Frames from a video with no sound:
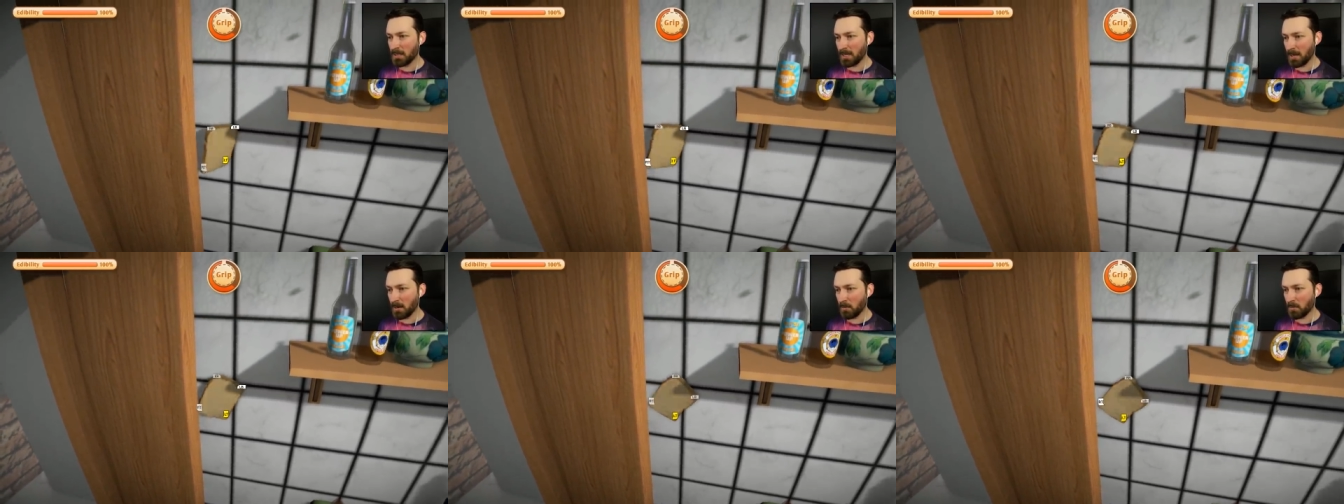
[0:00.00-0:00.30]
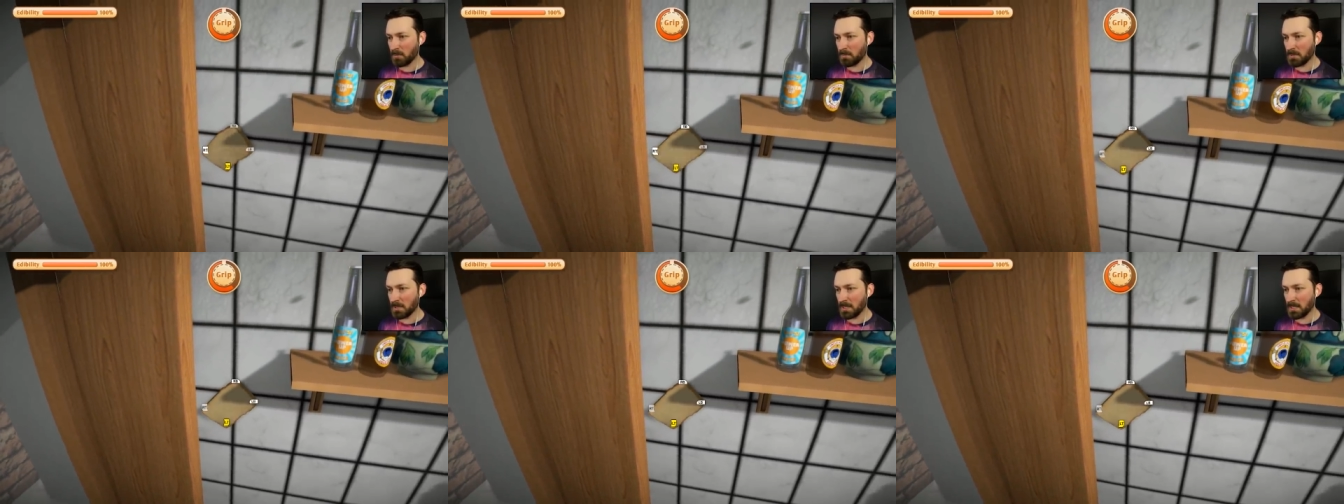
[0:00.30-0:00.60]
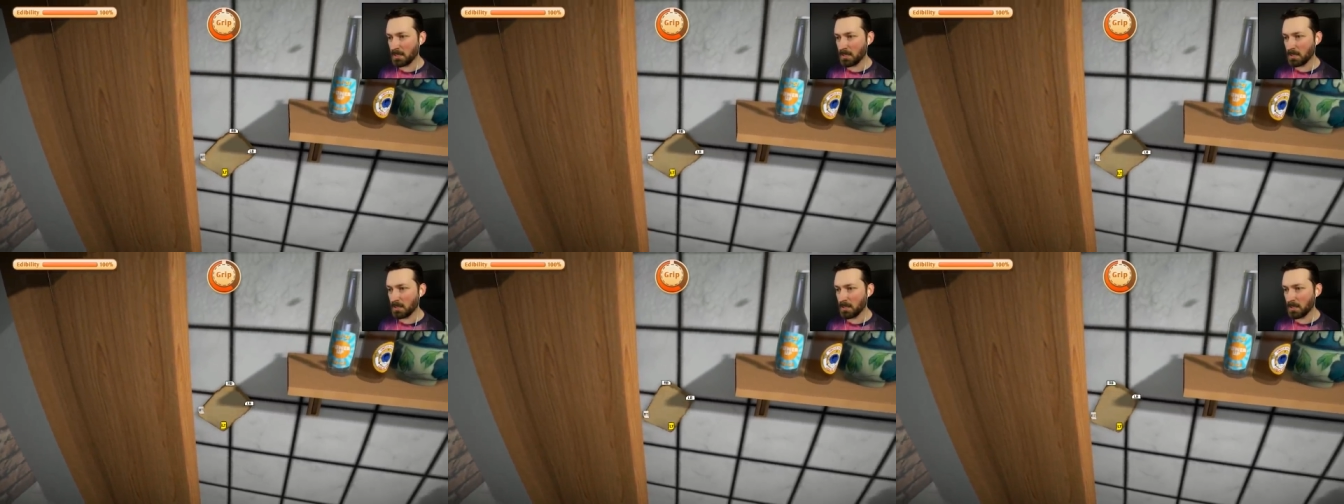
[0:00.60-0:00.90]
That would
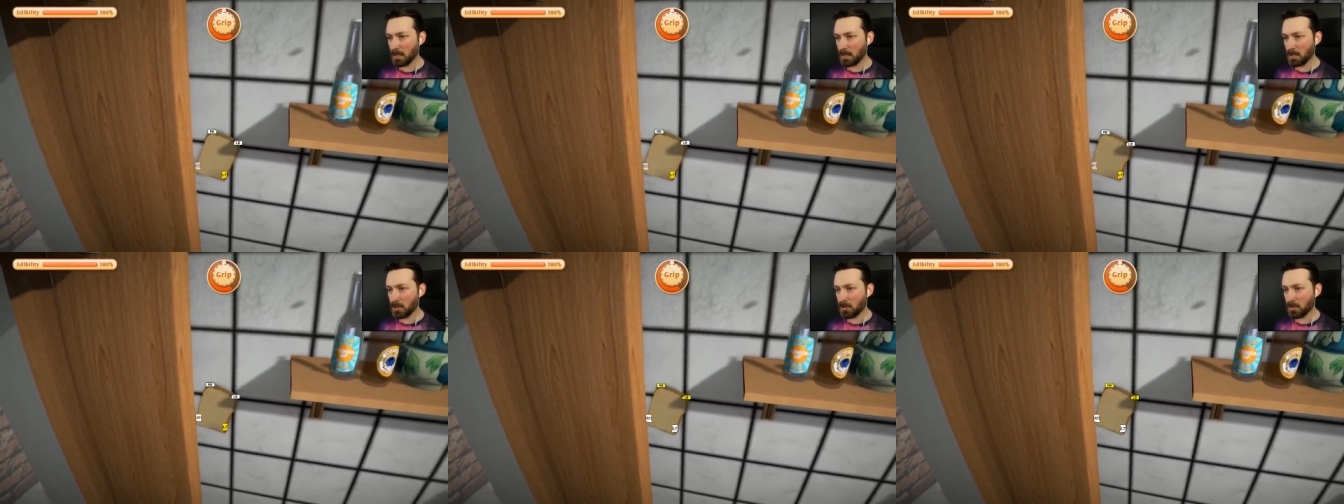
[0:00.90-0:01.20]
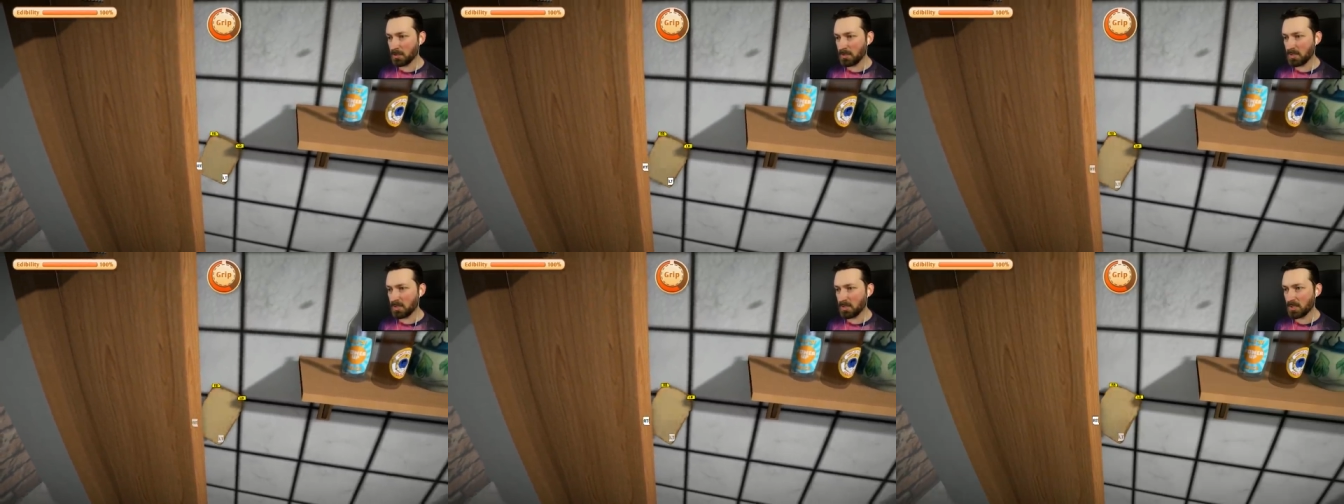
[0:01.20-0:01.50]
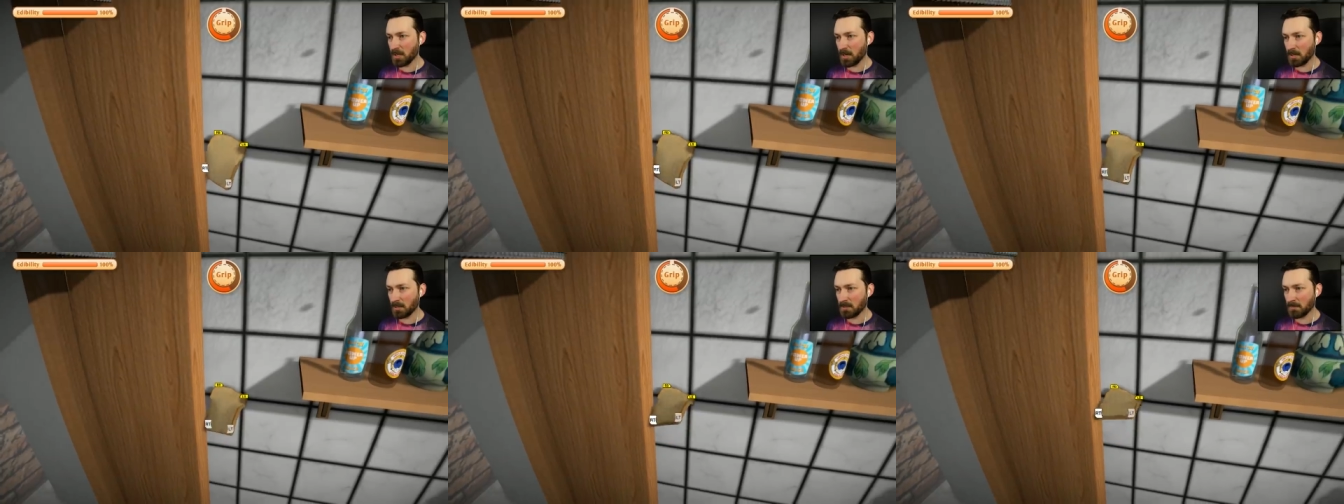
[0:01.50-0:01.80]
be a, a good
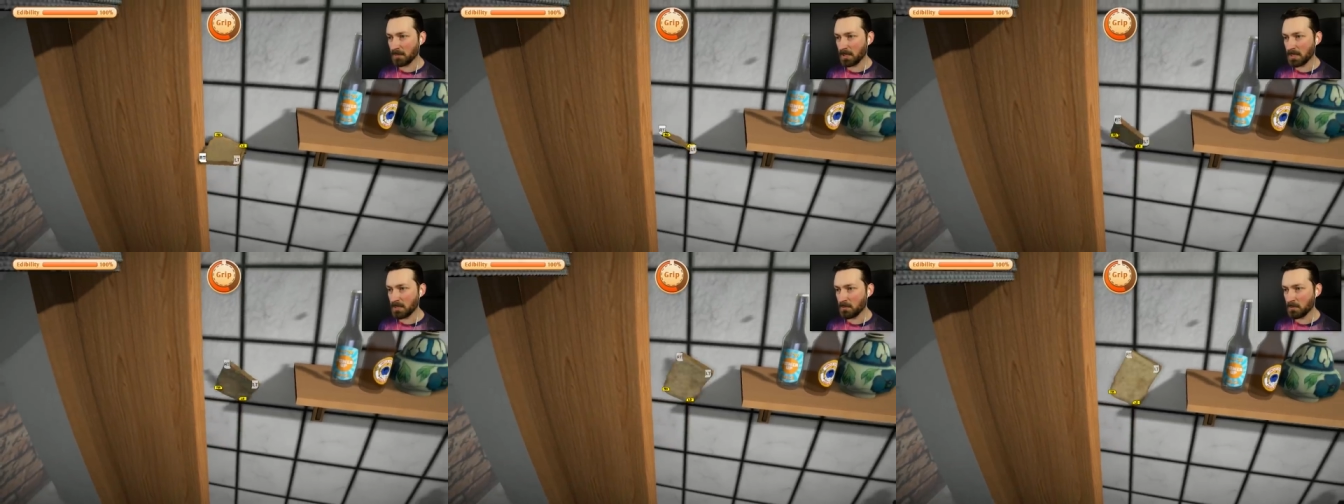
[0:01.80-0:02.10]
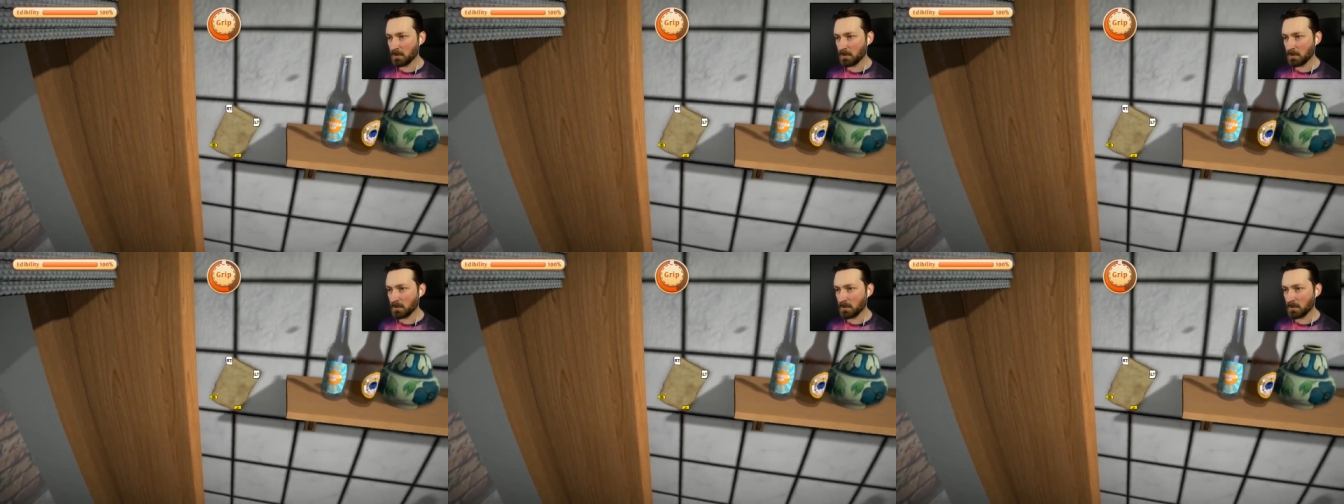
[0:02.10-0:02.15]
start, right?